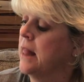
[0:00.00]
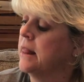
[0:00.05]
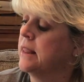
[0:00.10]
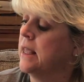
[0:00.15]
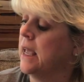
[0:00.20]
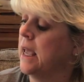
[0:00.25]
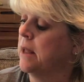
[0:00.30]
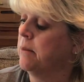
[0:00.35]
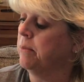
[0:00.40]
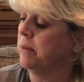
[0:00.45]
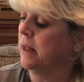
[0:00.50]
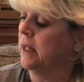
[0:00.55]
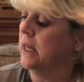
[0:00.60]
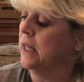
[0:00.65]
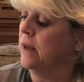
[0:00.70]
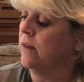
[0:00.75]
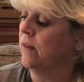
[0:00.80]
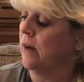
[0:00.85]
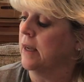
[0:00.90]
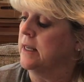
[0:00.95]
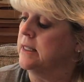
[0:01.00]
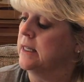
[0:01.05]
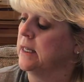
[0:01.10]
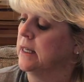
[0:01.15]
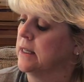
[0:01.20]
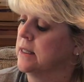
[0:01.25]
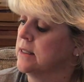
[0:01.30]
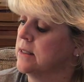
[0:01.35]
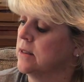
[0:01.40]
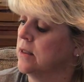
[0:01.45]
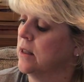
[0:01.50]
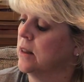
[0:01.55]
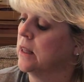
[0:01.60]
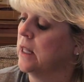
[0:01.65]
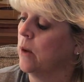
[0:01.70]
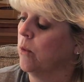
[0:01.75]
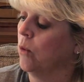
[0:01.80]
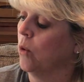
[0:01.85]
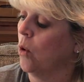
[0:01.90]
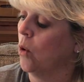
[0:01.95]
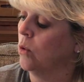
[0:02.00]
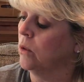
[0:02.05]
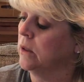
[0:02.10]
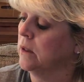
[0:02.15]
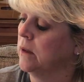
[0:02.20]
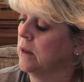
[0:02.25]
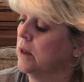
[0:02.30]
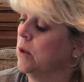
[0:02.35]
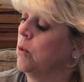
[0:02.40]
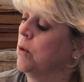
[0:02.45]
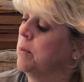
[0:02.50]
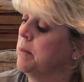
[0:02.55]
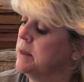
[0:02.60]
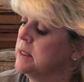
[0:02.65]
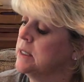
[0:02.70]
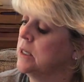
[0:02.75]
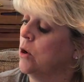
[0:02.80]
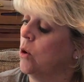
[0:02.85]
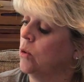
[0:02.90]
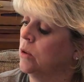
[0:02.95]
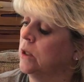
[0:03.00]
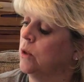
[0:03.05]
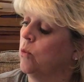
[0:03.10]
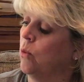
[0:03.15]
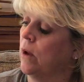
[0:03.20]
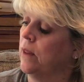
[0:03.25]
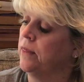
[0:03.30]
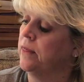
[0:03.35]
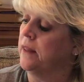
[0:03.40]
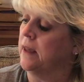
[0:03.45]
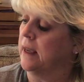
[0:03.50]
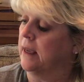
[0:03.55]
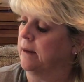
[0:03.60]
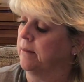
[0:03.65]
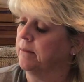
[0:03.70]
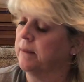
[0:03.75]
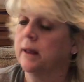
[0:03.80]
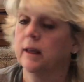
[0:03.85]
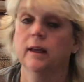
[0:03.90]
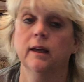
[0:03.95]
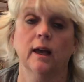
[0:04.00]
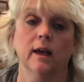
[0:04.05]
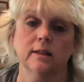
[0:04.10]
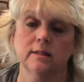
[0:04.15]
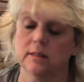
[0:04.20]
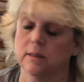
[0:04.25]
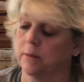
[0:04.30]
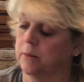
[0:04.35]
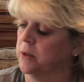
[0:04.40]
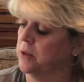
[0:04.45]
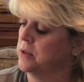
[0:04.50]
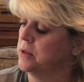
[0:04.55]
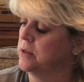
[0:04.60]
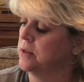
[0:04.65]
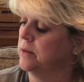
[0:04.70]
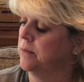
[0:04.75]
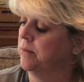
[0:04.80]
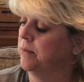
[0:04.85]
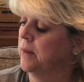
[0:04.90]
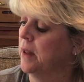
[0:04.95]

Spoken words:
They had plenty of ideas. They were missing only one thing, customers.